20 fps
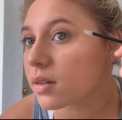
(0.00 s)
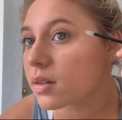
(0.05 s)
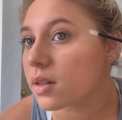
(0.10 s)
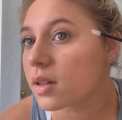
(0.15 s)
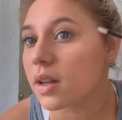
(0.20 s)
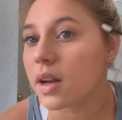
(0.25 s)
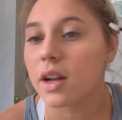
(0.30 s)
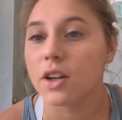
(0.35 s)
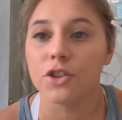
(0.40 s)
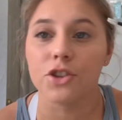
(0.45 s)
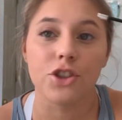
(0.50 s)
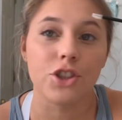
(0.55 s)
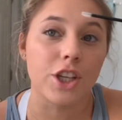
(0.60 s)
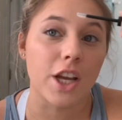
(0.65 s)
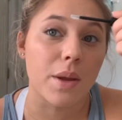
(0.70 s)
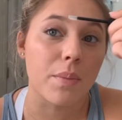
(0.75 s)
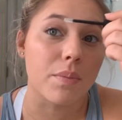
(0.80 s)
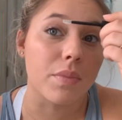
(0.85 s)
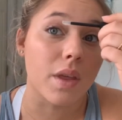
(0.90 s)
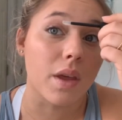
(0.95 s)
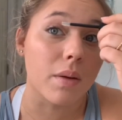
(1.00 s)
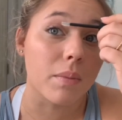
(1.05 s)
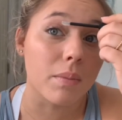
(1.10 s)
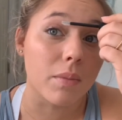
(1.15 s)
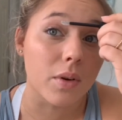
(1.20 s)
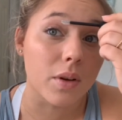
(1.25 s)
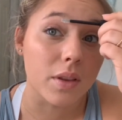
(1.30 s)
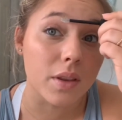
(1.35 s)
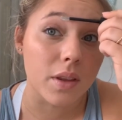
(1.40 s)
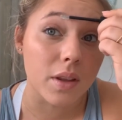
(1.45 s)
Then I just shape them
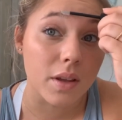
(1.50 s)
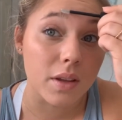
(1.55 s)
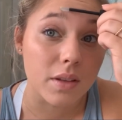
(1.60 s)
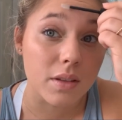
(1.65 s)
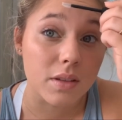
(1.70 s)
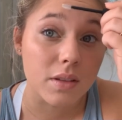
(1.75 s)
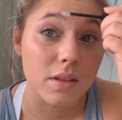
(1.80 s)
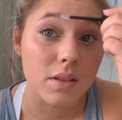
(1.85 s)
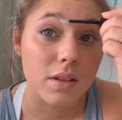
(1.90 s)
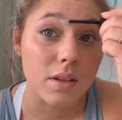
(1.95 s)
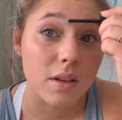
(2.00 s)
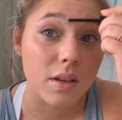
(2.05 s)
with this.